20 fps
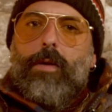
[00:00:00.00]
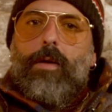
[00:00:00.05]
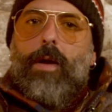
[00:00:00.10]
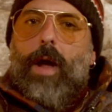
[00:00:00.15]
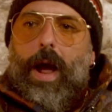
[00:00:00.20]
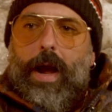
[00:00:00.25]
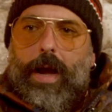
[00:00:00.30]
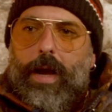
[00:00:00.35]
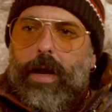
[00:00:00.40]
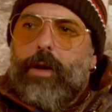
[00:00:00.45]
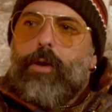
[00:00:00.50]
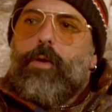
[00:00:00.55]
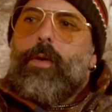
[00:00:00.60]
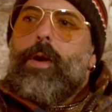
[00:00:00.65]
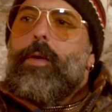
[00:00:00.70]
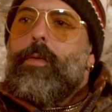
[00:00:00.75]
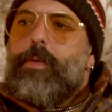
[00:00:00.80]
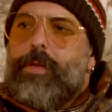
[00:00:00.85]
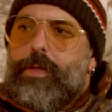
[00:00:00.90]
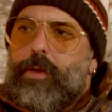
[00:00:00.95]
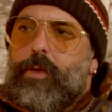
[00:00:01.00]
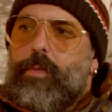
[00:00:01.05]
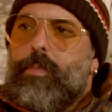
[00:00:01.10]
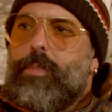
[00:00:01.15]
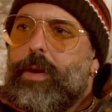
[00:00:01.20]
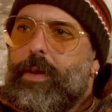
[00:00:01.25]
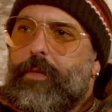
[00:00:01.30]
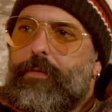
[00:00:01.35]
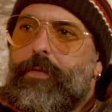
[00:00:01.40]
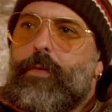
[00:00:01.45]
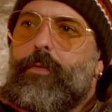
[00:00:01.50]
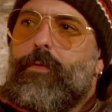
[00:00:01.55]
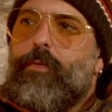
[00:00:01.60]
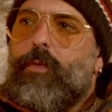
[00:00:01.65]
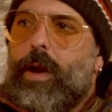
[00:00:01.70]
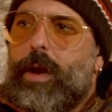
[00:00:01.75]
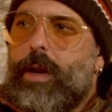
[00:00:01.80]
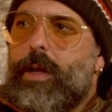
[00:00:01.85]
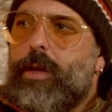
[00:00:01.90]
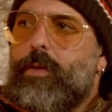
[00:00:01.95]
no, I agree with you. But if right. you've
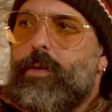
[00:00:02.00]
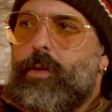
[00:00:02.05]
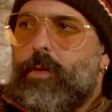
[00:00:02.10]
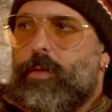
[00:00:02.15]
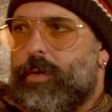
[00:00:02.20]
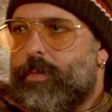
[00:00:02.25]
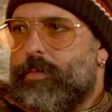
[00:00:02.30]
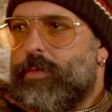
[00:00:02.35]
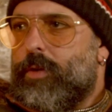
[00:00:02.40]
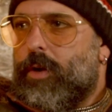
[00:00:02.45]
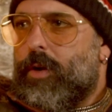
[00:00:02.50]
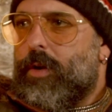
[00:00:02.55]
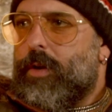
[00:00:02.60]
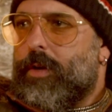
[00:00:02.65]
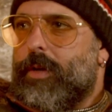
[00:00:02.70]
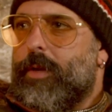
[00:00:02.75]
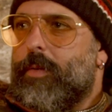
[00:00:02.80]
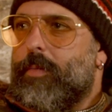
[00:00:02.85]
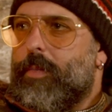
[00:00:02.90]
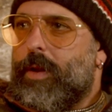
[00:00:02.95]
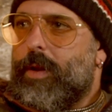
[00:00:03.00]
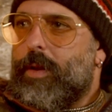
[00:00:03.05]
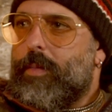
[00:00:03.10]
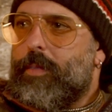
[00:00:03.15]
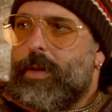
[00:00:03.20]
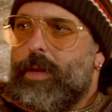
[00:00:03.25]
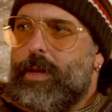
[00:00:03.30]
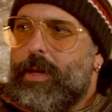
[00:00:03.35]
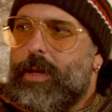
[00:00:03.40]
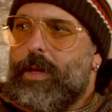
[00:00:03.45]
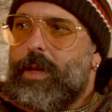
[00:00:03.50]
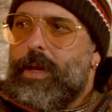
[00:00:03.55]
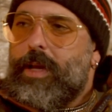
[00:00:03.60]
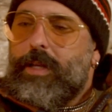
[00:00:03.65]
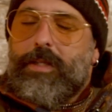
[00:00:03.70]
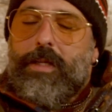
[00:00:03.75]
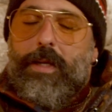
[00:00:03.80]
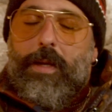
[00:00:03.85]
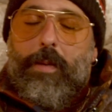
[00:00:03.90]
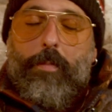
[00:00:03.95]
read it, you know what I'm talking about. I mean,
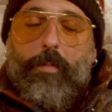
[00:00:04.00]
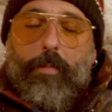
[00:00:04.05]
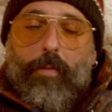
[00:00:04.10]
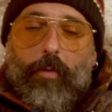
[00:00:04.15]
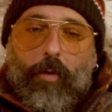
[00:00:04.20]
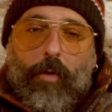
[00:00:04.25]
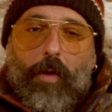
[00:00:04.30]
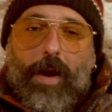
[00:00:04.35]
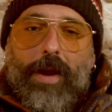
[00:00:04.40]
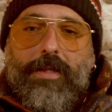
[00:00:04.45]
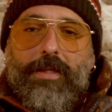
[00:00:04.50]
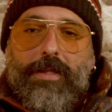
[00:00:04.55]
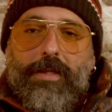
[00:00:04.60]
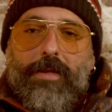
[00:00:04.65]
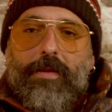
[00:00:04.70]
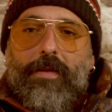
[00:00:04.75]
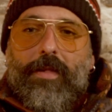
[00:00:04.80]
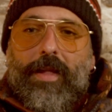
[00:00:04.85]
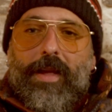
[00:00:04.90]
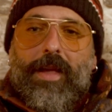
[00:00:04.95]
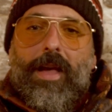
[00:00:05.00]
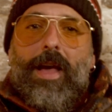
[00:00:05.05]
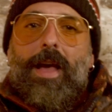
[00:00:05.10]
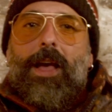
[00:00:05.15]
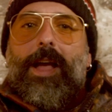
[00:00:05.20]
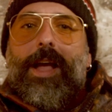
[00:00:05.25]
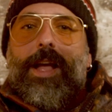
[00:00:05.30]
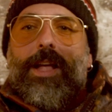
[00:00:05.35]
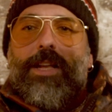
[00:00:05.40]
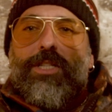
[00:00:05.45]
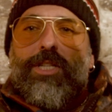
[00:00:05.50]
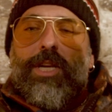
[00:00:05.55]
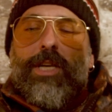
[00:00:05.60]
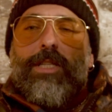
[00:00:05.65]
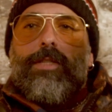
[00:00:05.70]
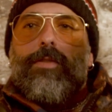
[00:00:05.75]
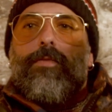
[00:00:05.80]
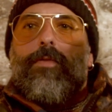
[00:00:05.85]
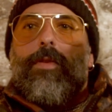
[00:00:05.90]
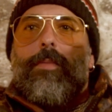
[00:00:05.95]
it's an impressive, like,
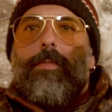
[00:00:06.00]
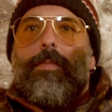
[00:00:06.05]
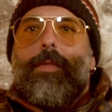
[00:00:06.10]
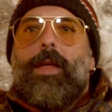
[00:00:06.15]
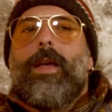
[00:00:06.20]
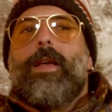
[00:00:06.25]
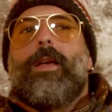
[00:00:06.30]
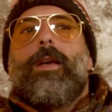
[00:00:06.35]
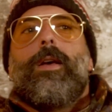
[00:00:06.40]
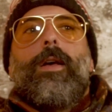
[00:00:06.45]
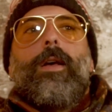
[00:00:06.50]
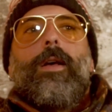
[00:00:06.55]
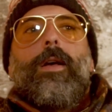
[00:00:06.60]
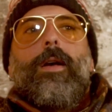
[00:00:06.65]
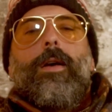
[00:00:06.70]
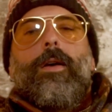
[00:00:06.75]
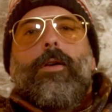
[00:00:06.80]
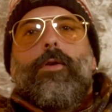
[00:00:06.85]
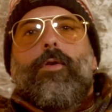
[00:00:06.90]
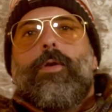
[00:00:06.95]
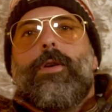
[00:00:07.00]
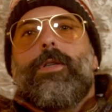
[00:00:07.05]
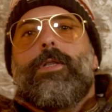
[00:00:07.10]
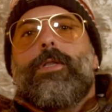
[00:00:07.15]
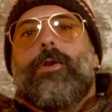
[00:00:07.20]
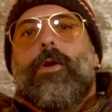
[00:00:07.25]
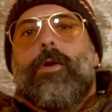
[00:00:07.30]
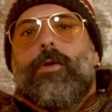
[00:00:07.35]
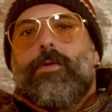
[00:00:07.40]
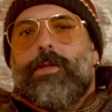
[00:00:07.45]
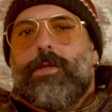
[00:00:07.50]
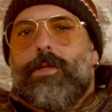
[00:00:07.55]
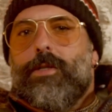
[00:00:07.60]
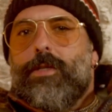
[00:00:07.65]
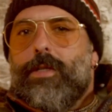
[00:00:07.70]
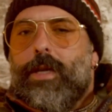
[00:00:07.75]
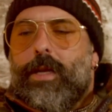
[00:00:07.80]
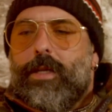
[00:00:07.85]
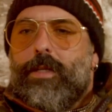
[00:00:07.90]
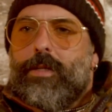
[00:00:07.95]
just from, like, right. Chris Staros
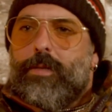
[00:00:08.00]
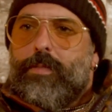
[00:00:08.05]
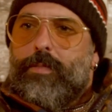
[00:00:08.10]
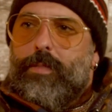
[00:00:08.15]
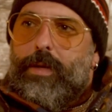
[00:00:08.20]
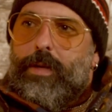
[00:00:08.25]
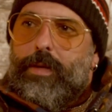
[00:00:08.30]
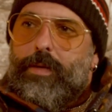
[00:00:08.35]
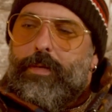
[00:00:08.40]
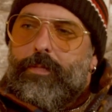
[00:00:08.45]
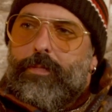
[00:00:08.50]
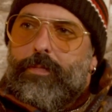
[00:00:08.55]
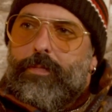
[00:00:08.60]
said to me,